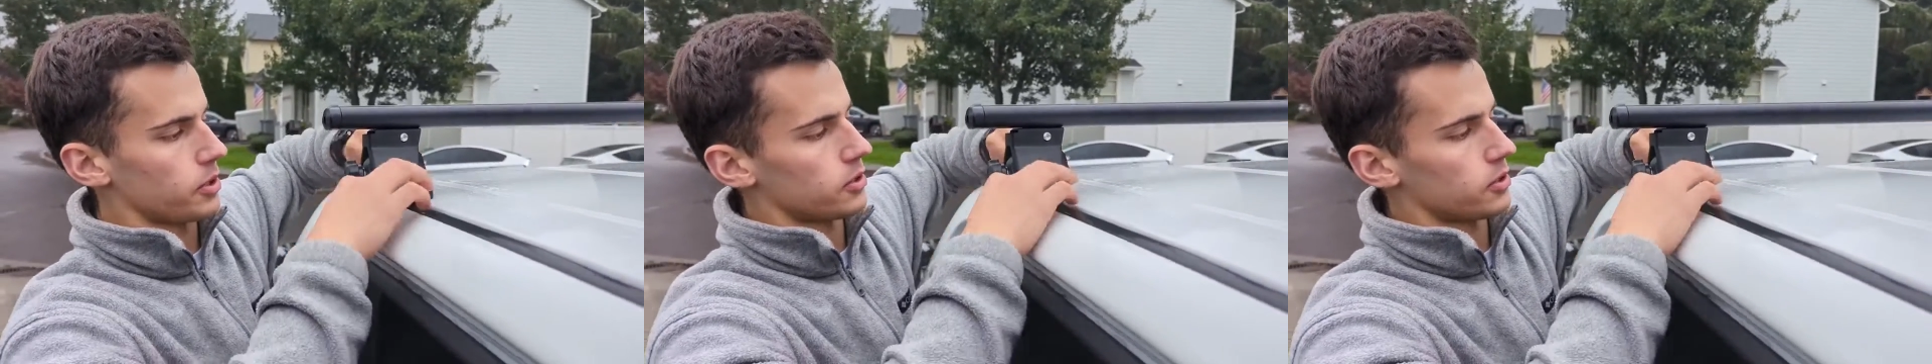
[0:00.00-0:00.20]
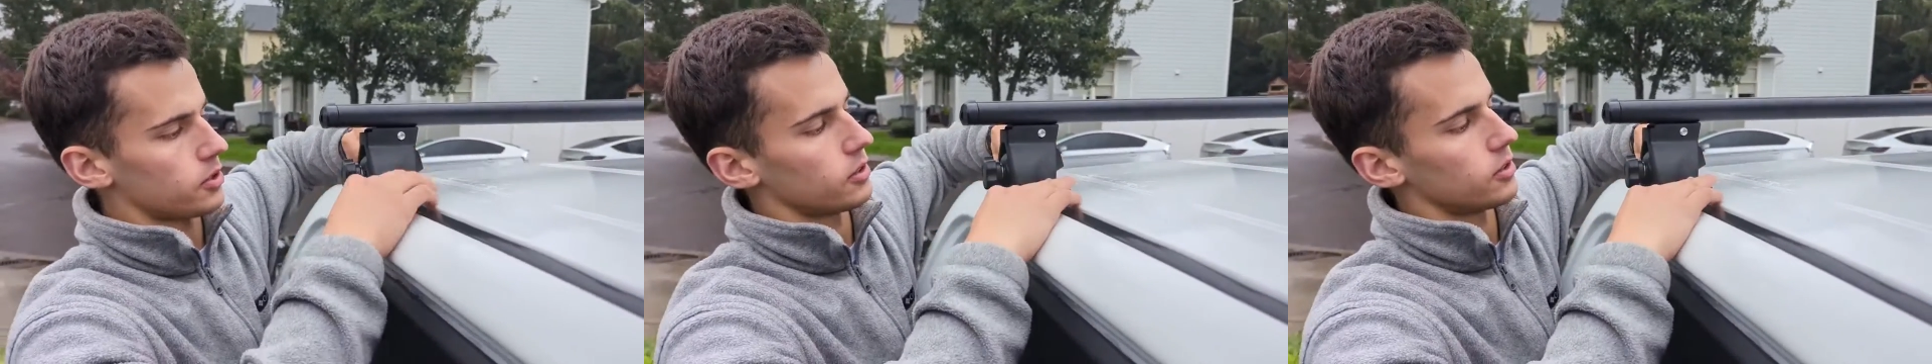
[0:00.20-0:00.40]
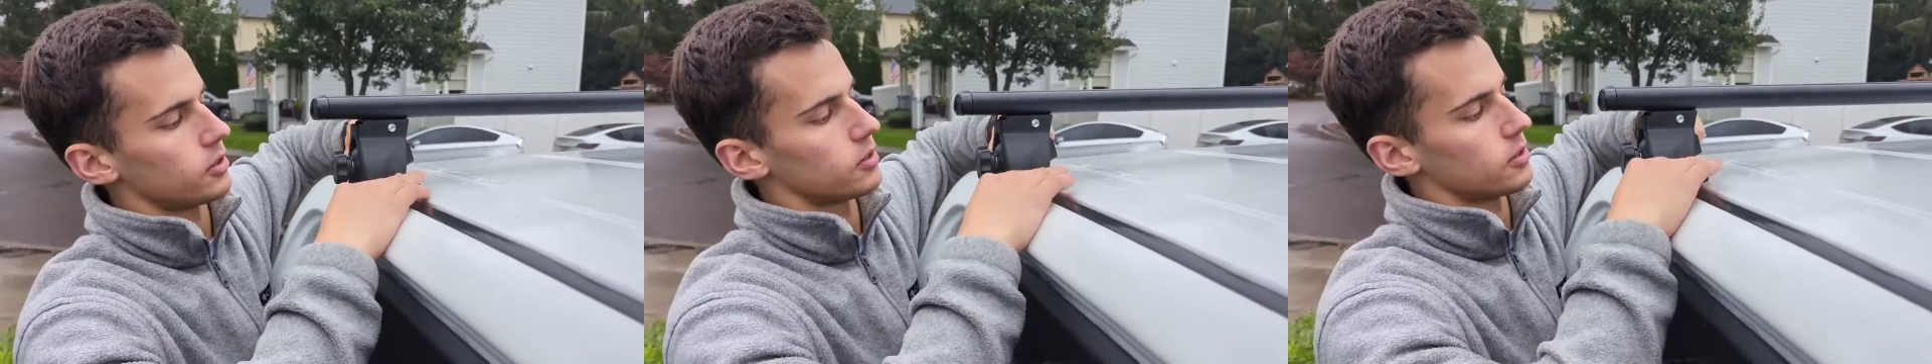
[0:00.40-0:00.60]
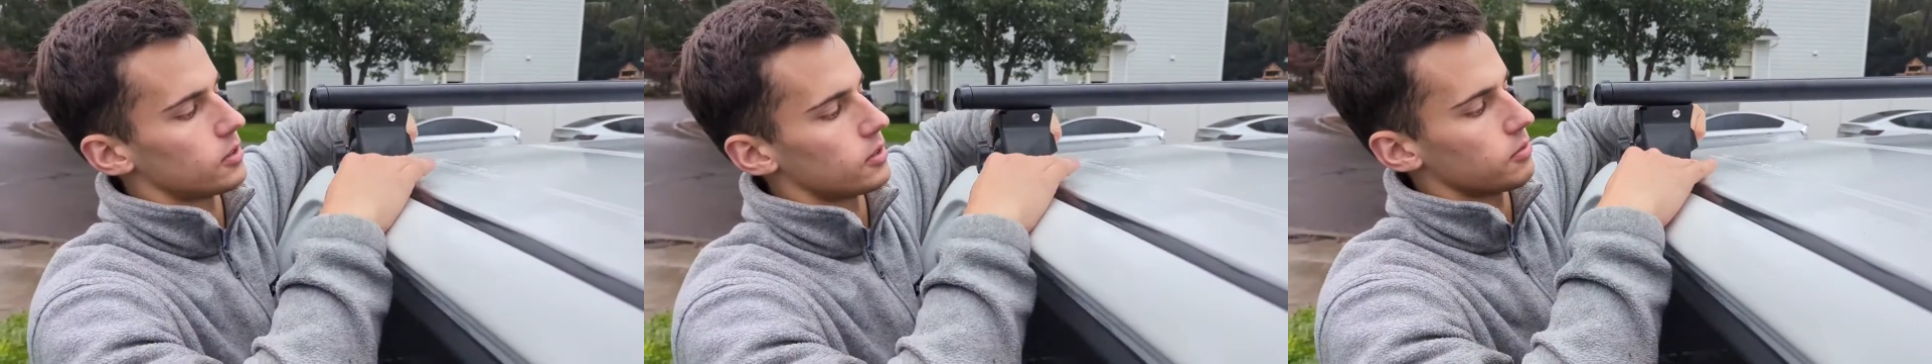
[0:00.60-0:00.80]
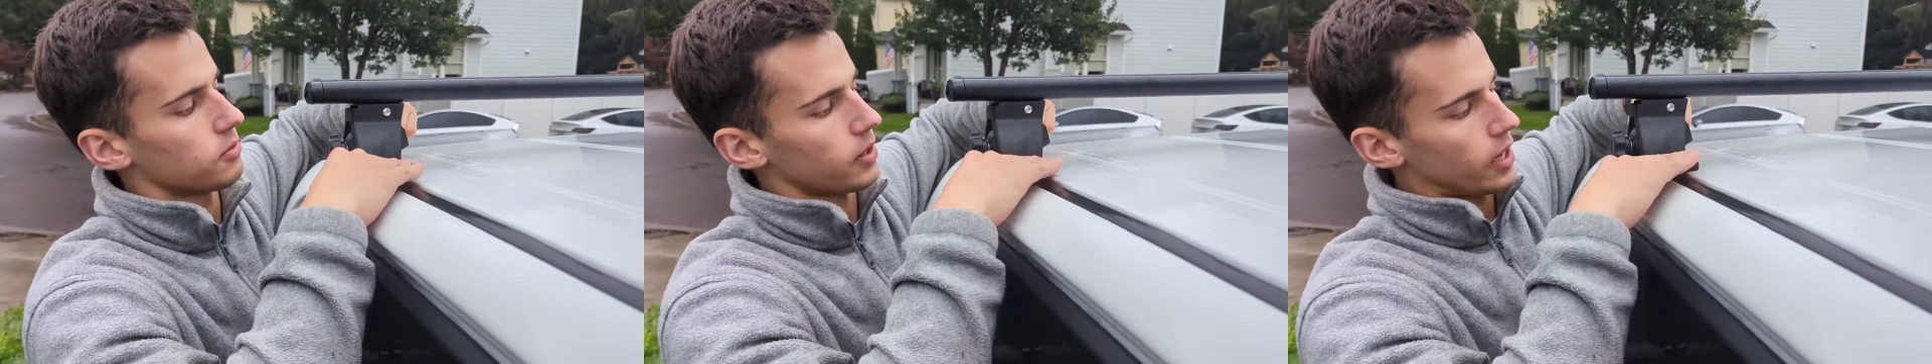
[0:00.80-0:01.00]
make sure this
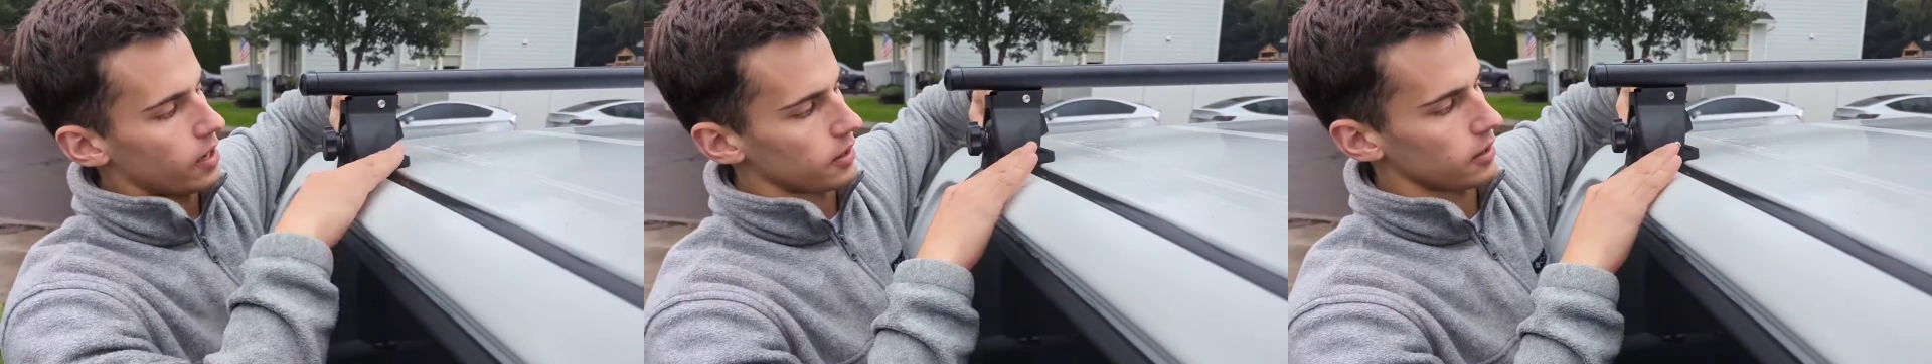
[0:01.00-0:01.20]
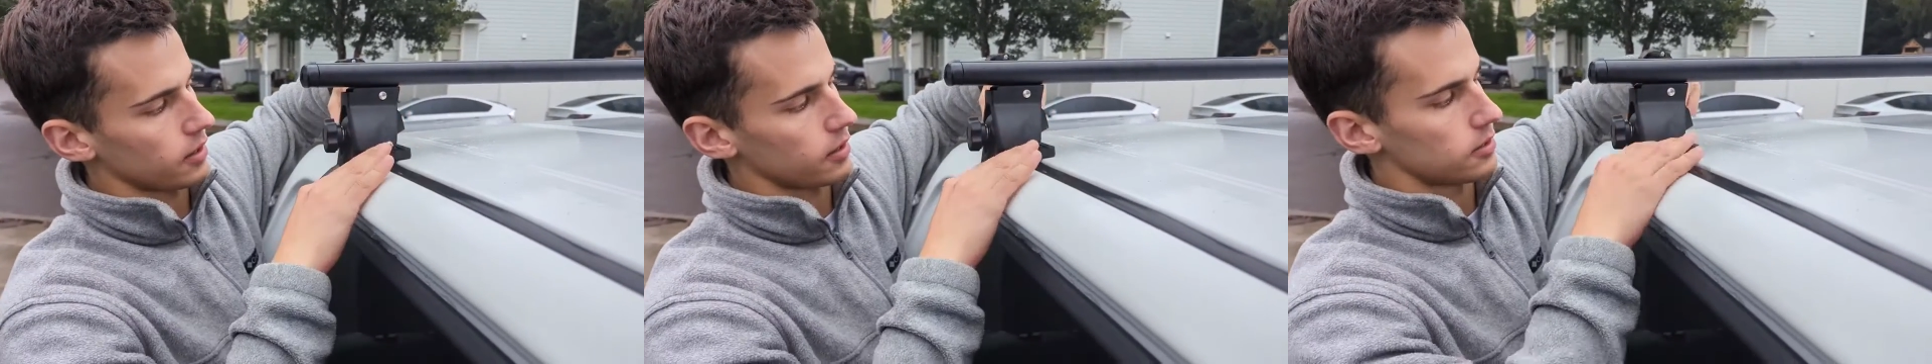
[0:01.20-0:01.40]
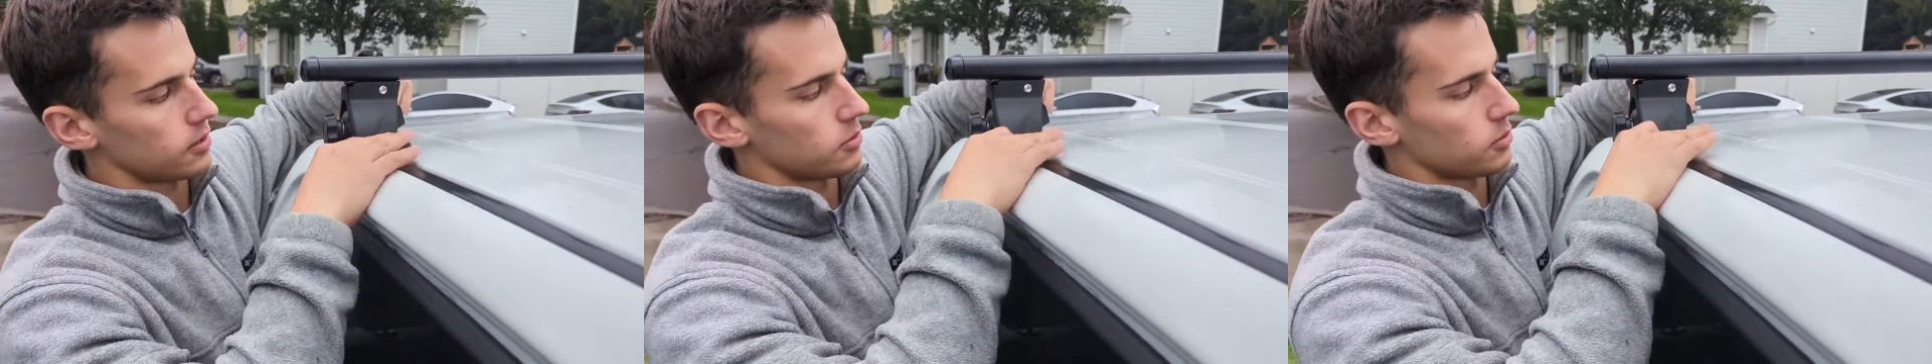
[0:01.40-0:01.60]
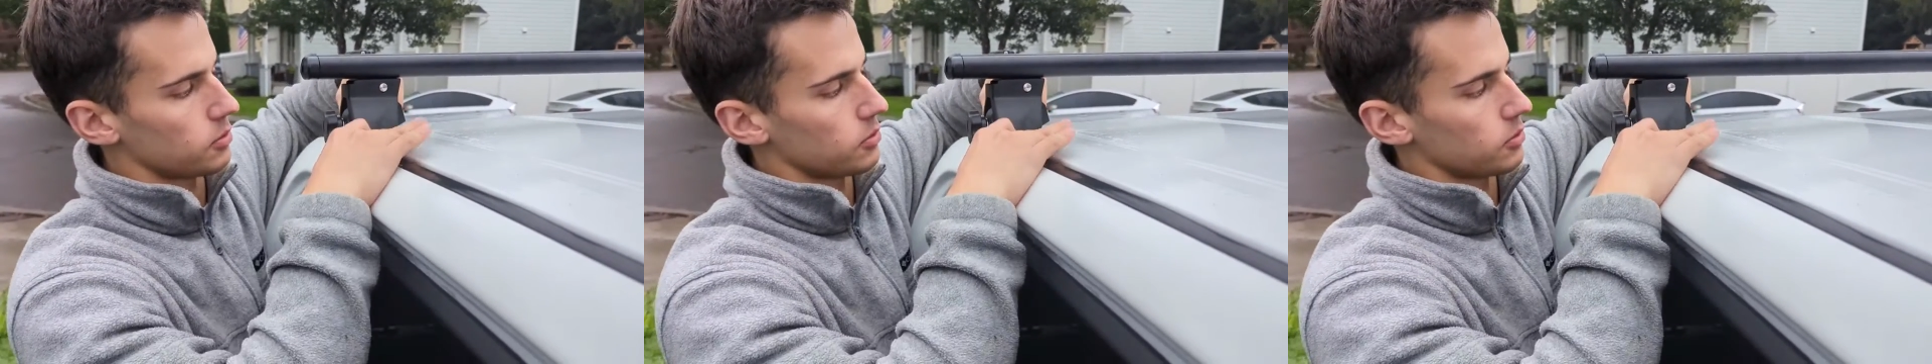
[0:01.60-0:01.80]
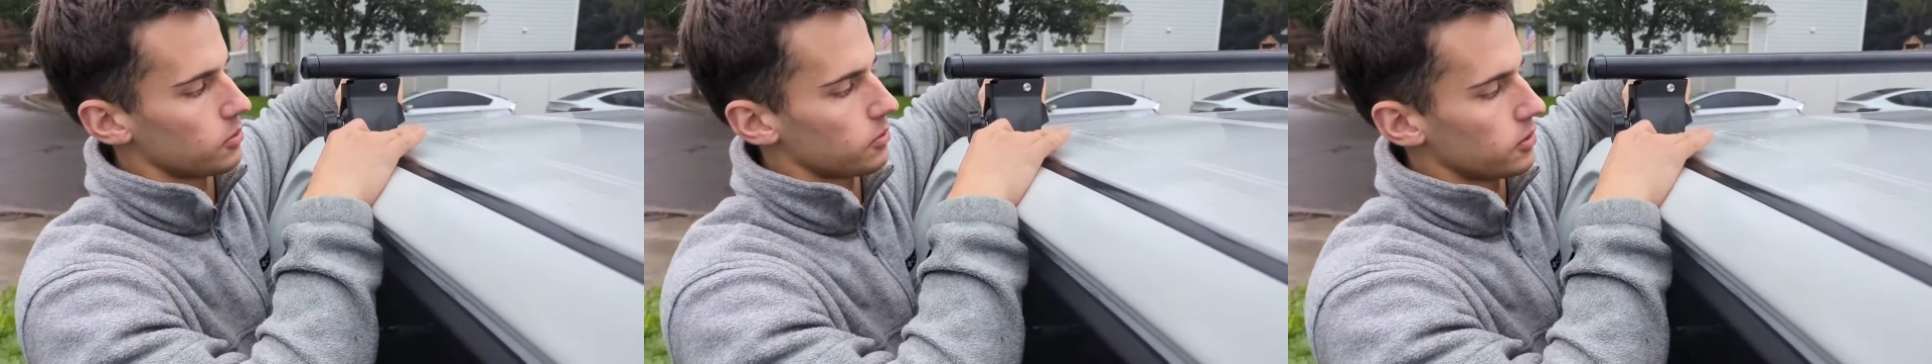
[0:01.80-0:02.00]
is flat against the
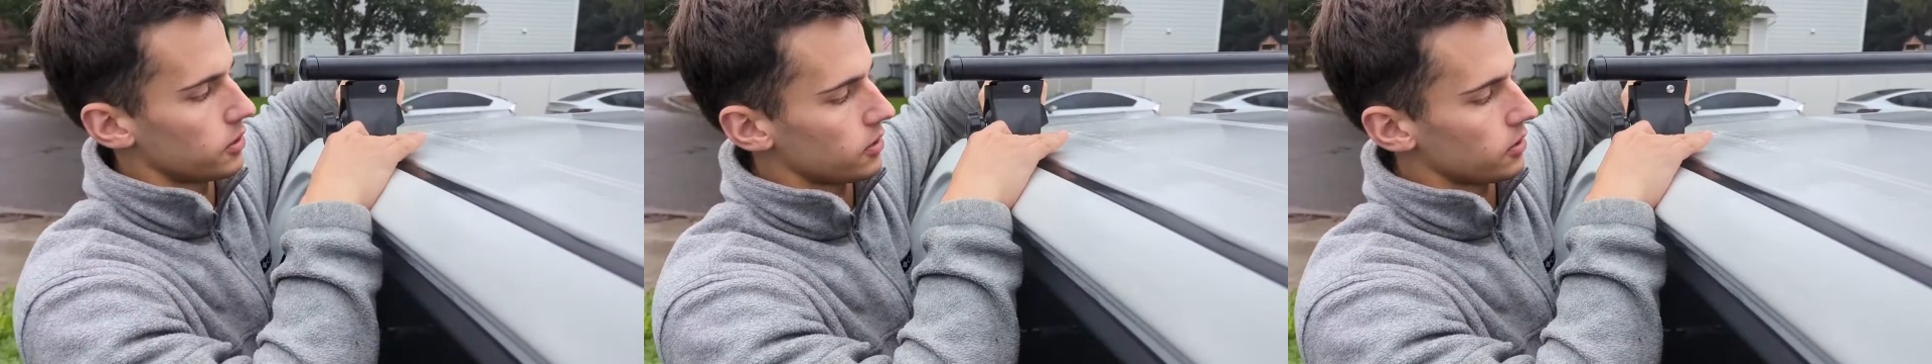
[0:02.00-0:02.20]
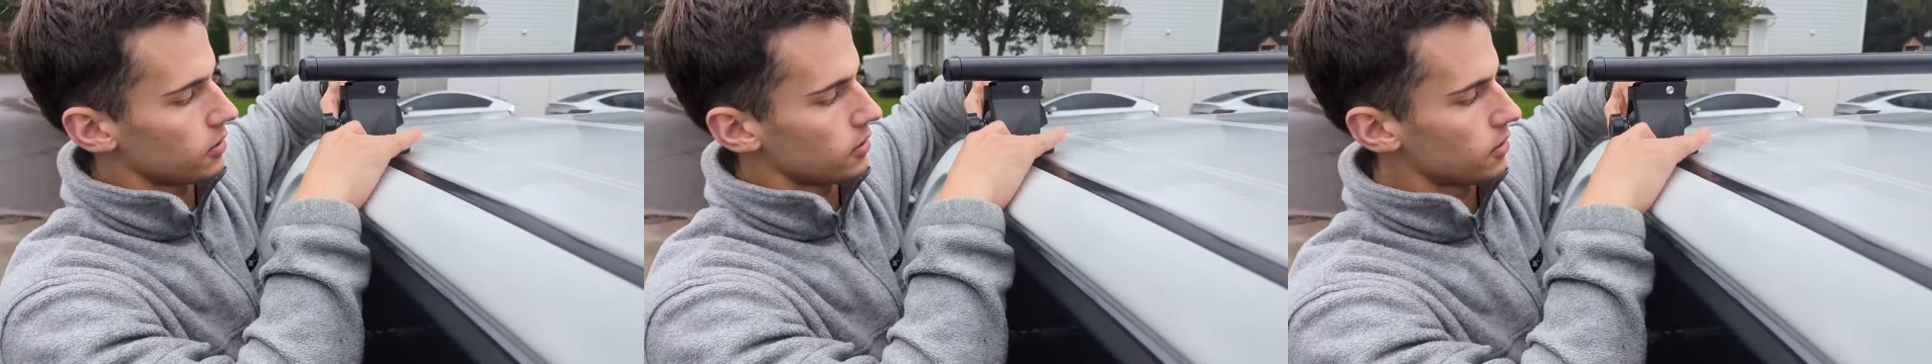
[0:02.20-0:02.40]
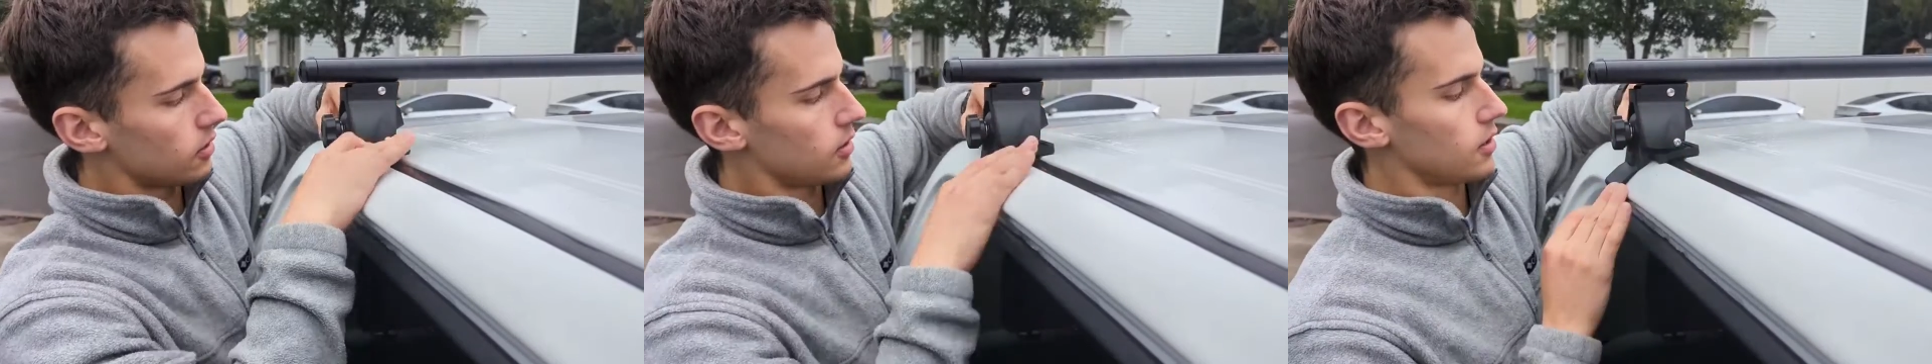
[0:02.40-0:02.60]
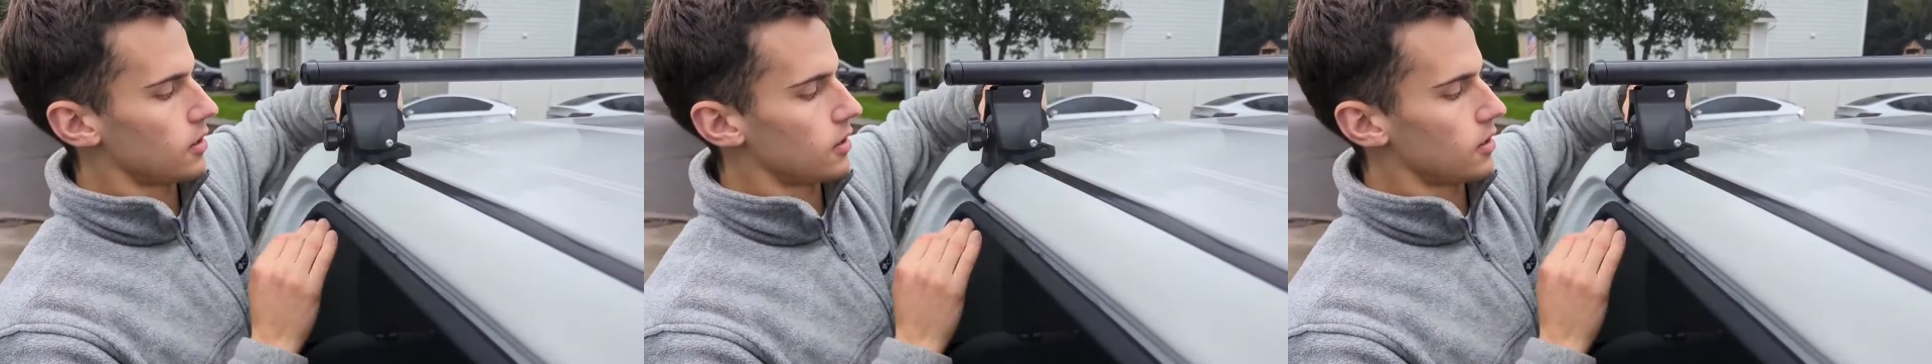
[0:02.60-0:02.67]
roof over here,